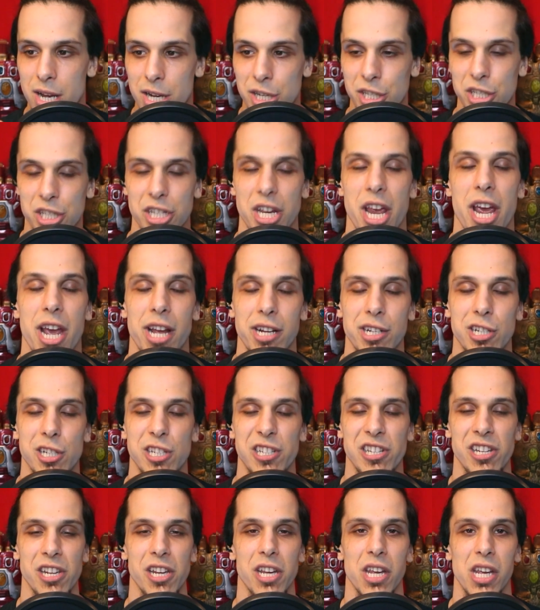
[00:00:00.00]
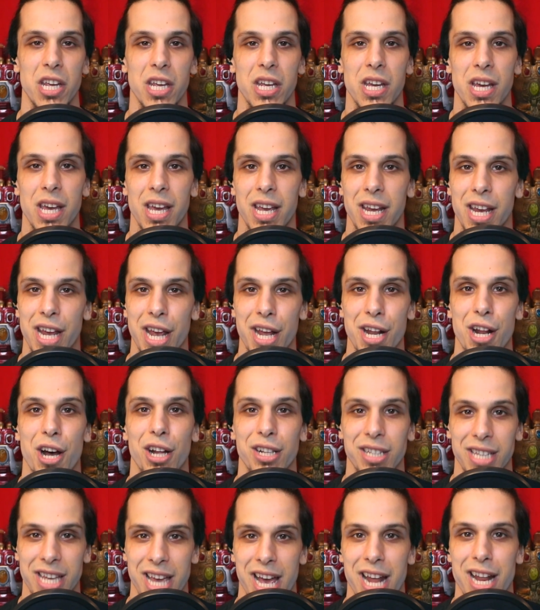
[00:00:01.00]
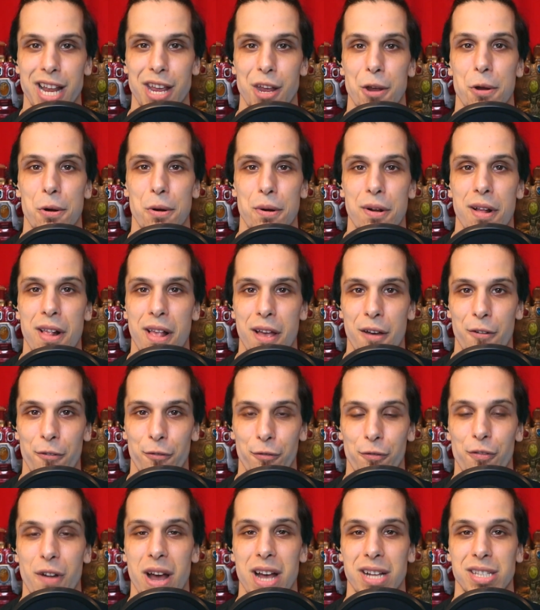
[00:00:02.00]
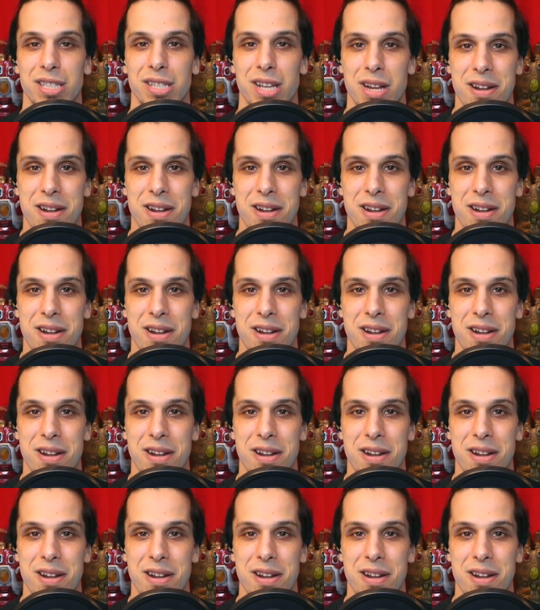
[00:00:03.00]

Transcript: Shang-Chi cannot get here fast